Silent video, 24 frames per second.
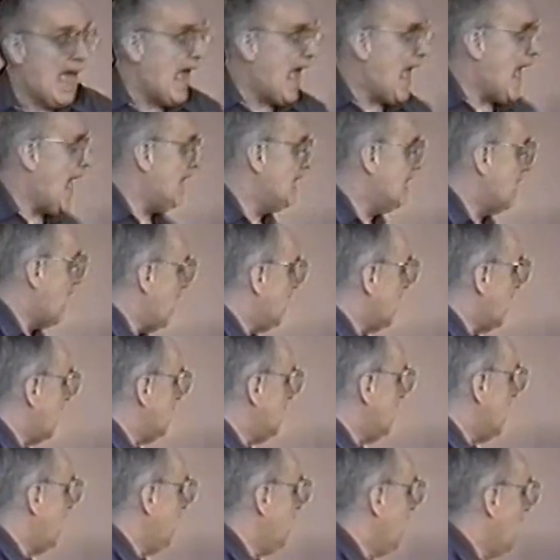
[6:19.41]

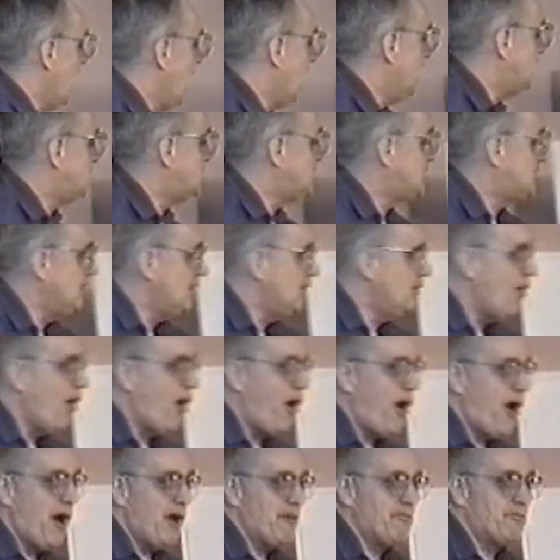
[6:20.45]
And yet it's still
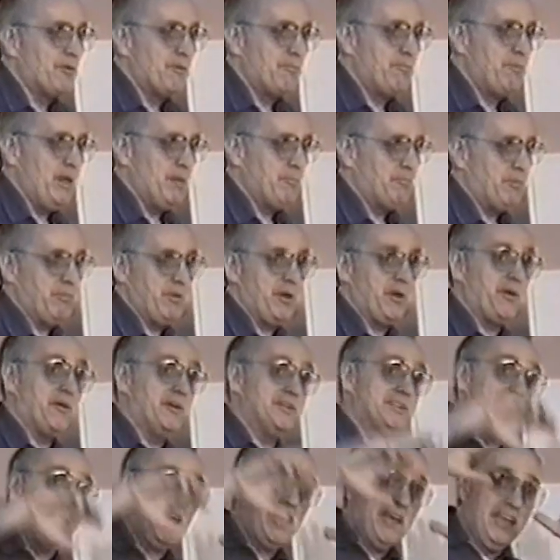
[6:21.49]
hard for people,
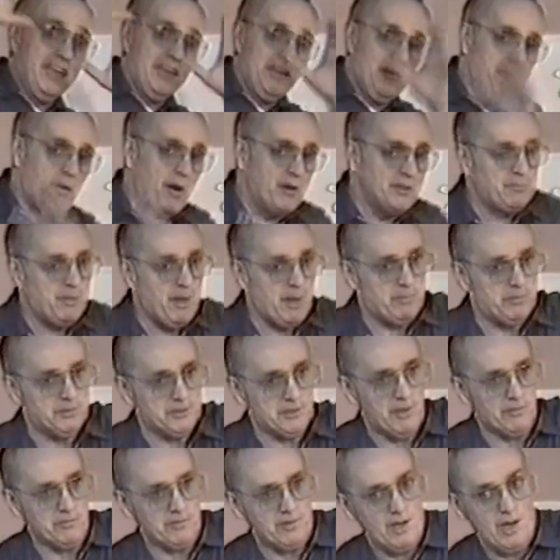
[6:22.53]
because you know, most people
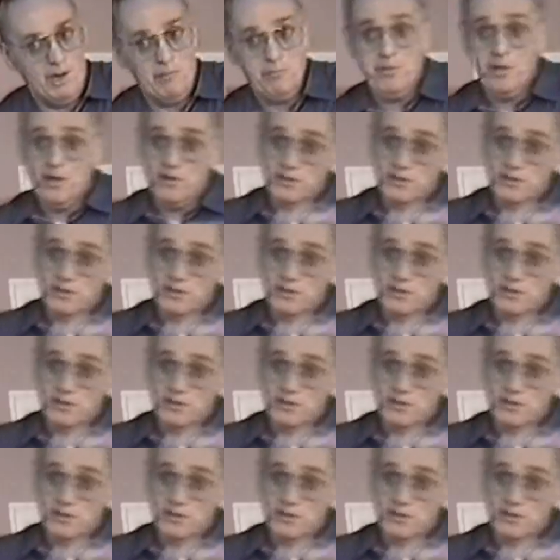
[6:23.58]
don't come